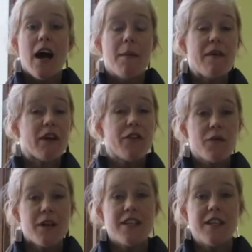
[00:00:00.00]
I've got
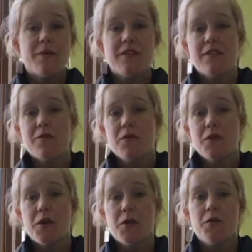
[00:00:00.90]
3 tips for
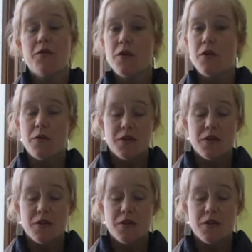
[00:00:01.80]
you for